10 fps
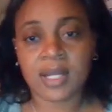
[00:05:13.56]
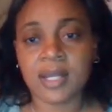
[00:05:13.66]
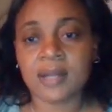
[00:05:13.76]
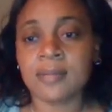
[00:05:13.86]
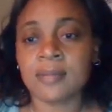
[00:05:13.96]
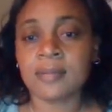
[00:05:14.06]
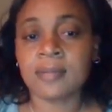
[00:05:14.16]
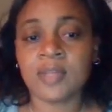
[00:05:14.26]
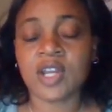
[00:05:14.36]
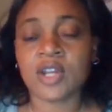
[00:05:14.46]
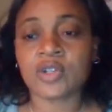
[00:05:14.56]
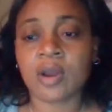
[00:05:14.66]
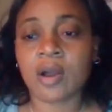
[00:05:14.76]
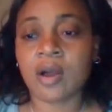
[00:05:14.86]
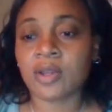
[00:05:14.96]
ready, you got
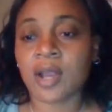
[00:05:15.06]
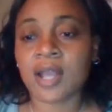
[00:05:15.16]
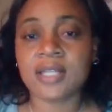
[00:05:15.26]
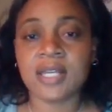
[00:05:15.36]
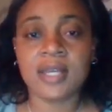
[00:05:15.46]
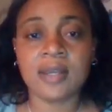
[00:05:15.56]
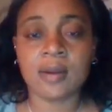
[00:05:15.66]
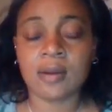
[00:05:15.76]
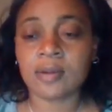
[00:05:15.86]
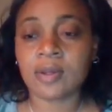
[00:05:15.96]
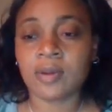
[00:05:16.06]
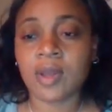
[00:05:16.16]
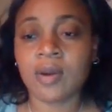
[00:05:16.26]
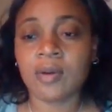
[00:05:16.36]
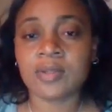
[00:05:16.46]
your all your ID, your, your
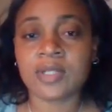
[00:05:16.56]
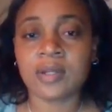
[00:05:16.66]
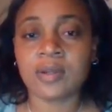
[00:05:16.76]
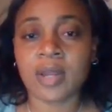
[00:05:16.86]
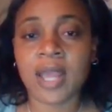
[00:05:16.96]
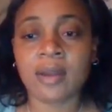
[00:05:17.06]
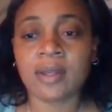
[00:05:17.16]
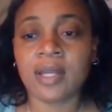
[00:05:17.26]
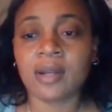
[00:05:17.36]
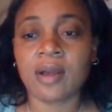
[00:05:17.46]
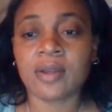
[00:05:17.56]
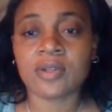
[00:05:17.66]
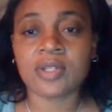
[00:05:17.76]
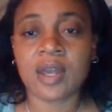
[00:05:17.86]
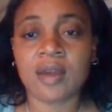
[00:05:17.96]
notes, and your calculator, all your